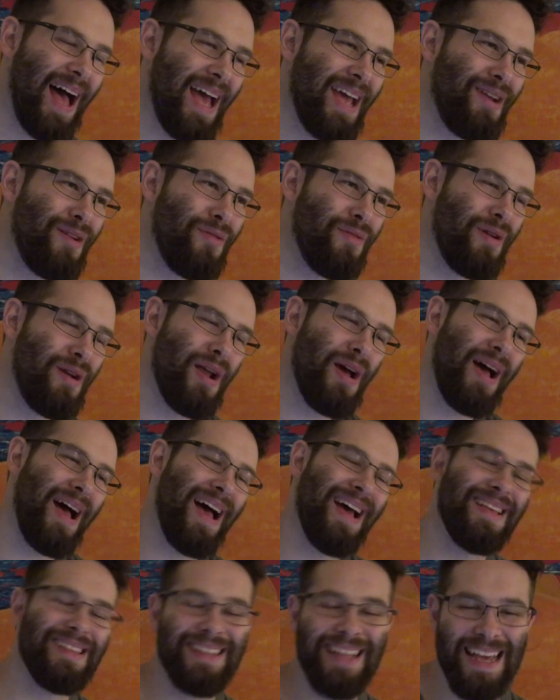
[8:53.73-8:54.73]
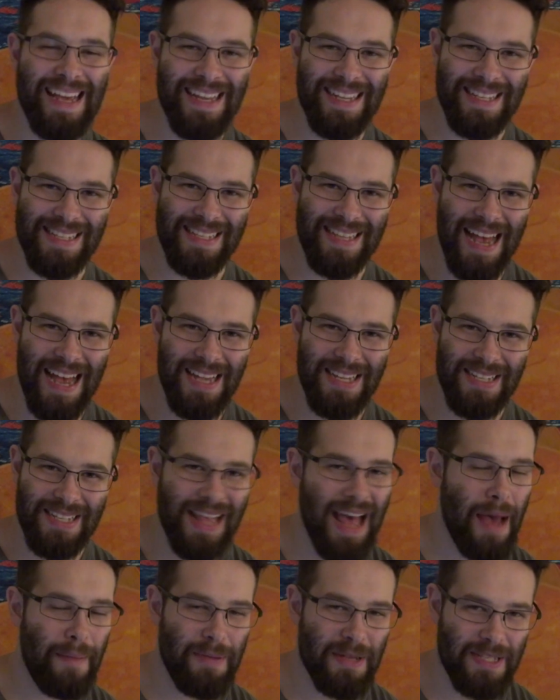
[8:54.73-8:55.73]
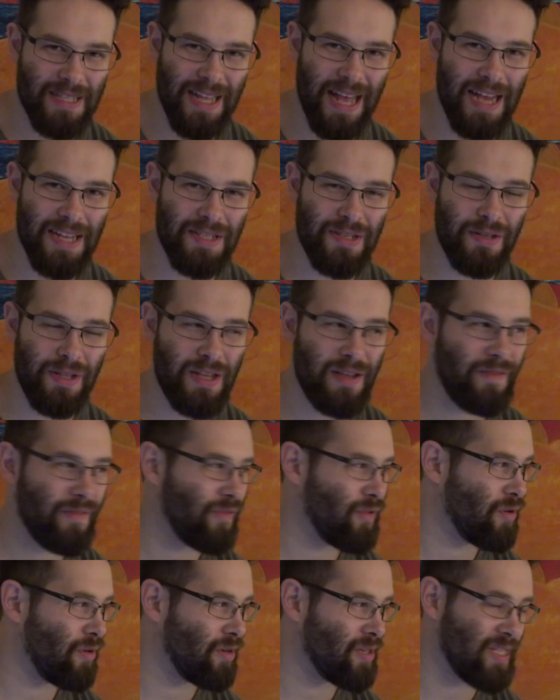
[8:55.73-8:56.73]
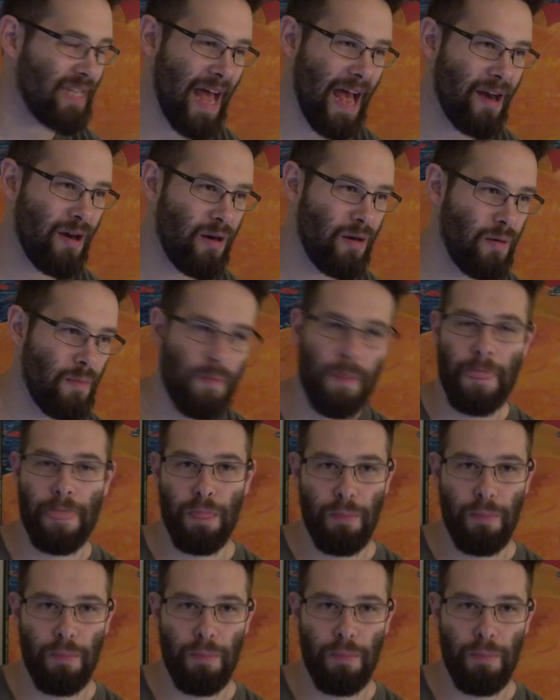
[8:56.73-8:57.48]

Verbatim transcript: I don't know, like it says lapis lazuli for Saturn,